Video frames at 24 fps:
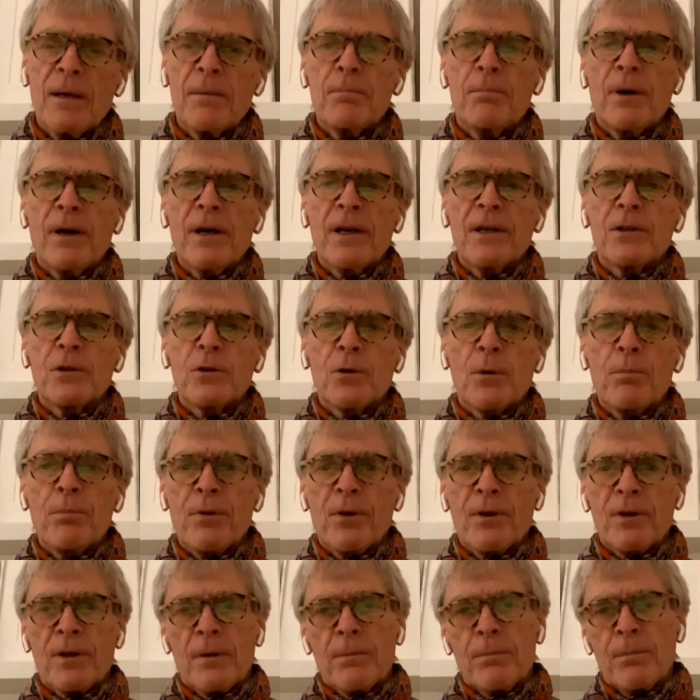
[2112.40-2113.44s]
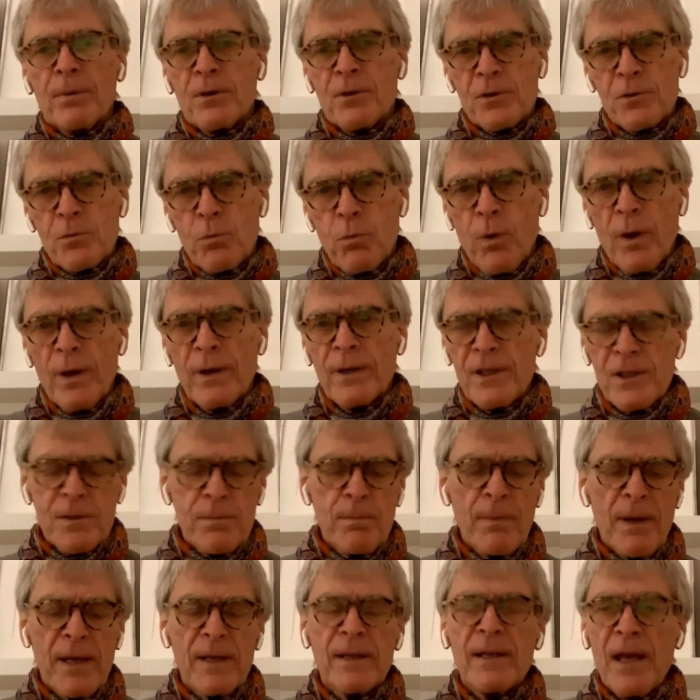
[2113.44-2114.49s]
I'm buying your product because, one,
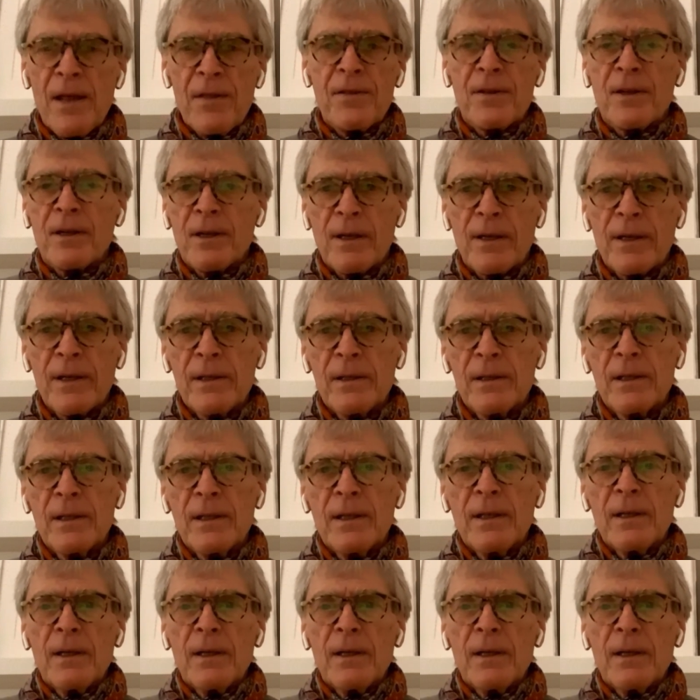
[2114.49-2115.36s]
it's made ethically.